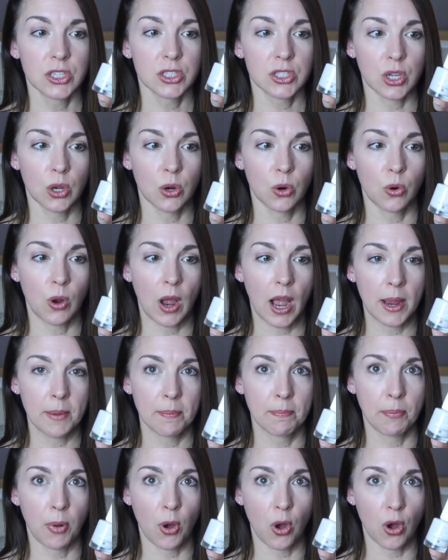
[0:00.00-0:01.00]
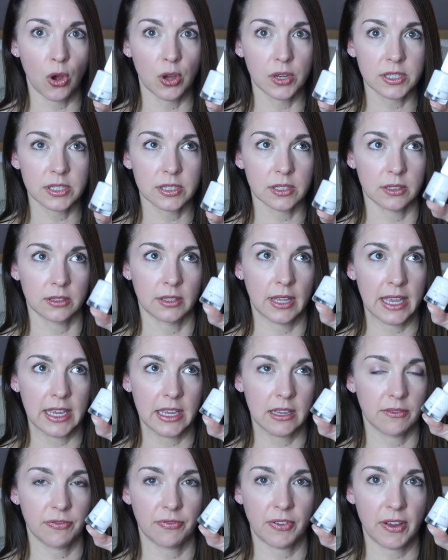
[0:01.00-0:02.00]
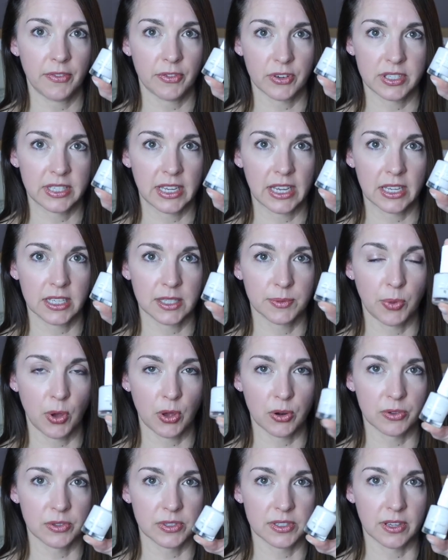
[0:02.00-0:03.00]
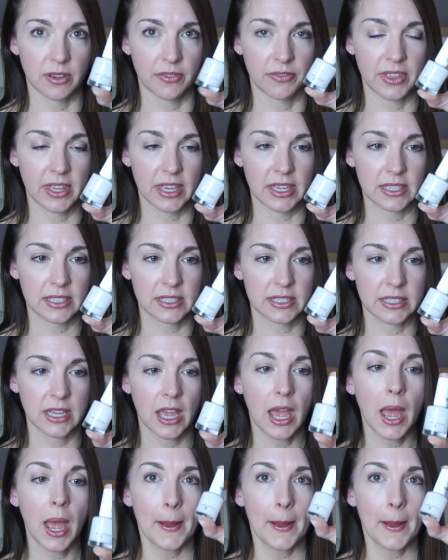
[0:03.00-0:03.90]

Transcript: So I bought like 5 or 6 bottles of this.